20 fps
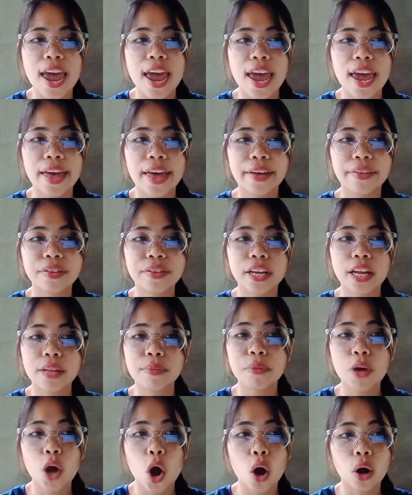and
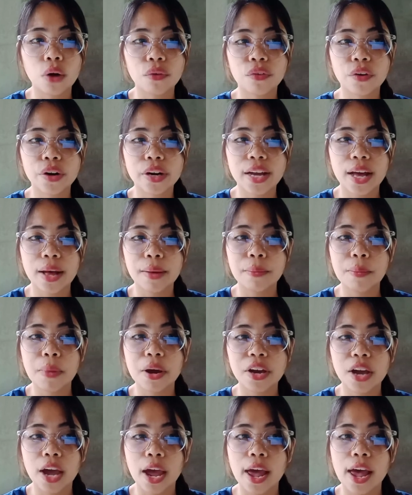can be overcome
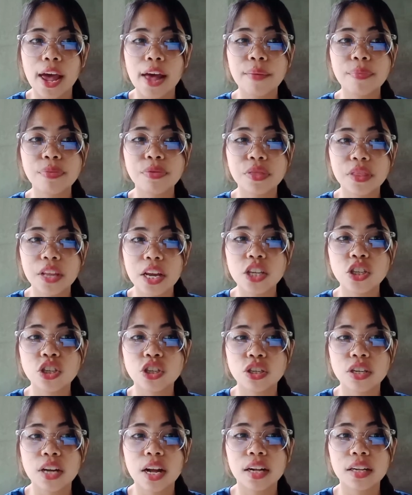by
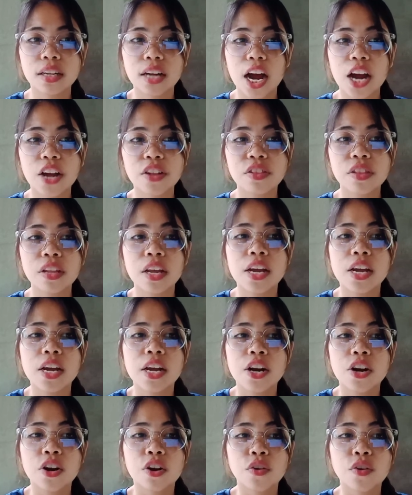intentional and
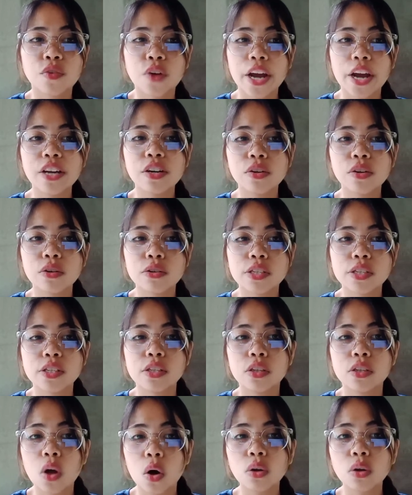rigorous
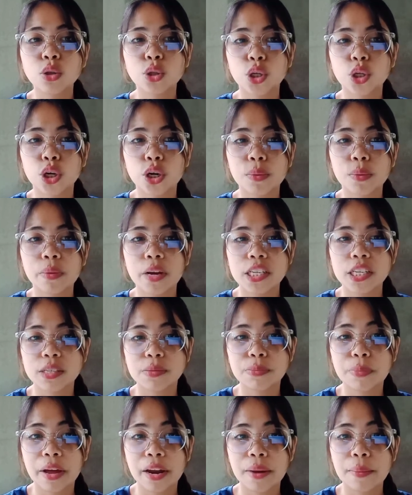long-term
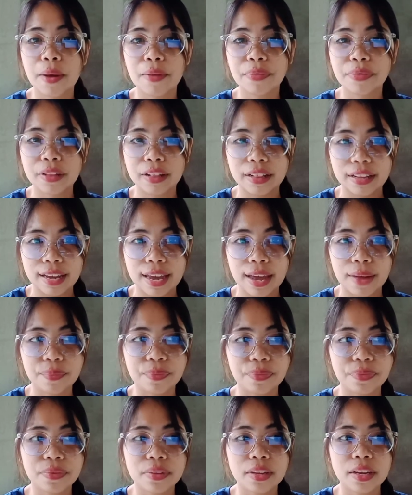experimental game.
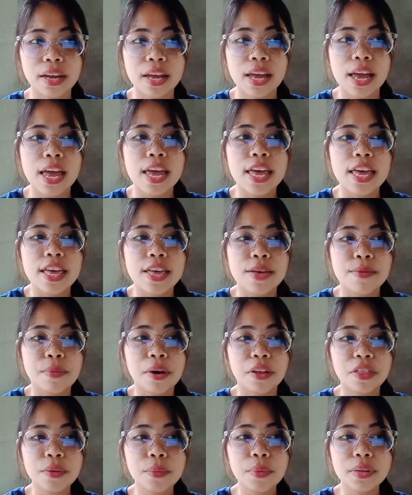
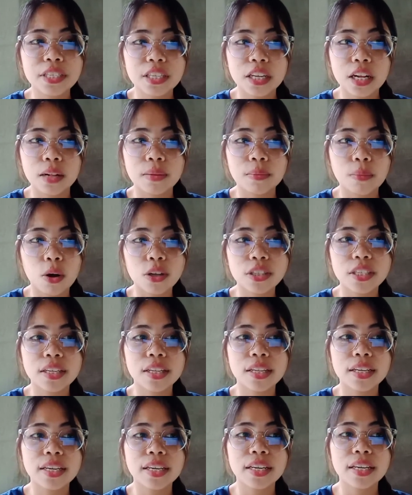Mathematical
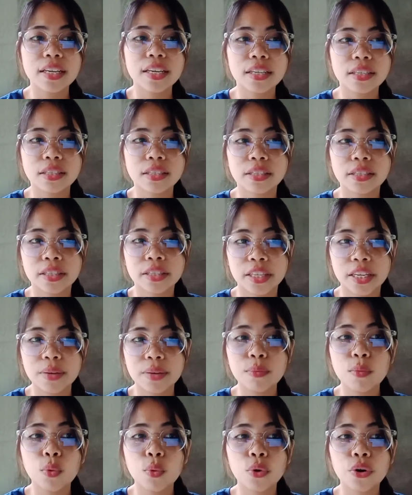modeling,
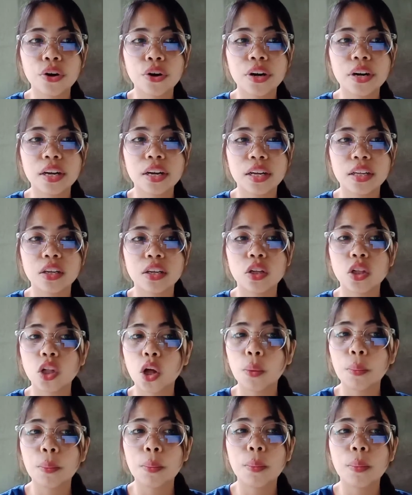teamwork, and,
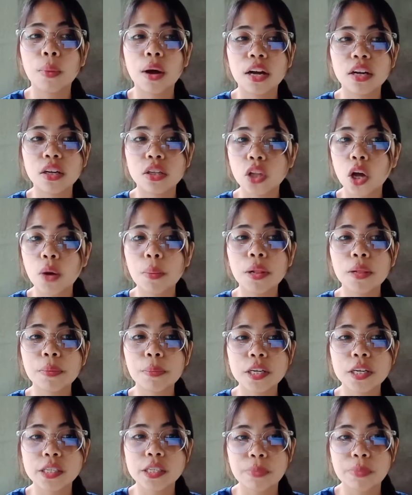glo- and global
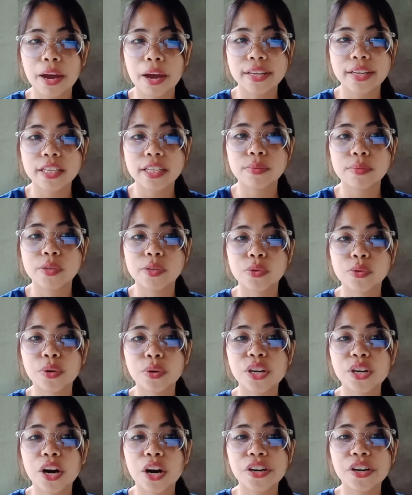perspectives
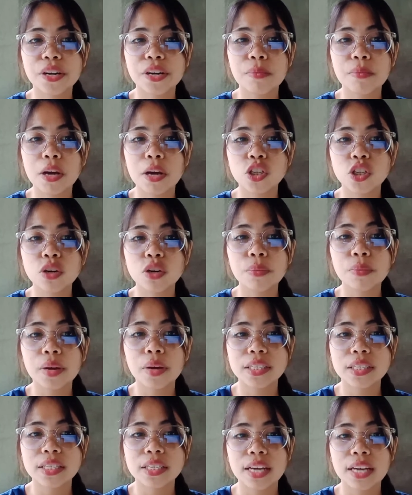regarding
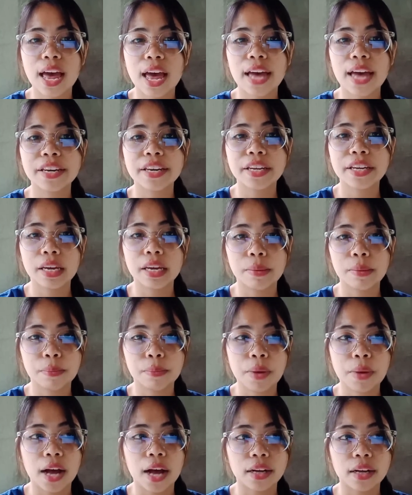measurement and
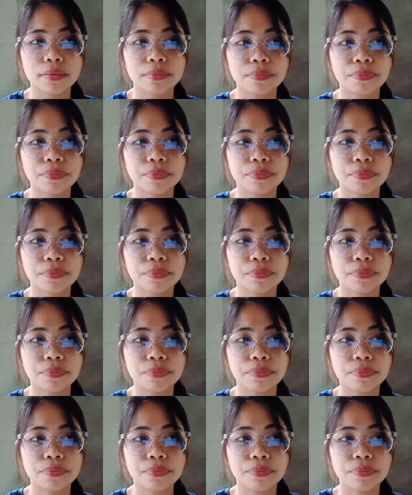impact.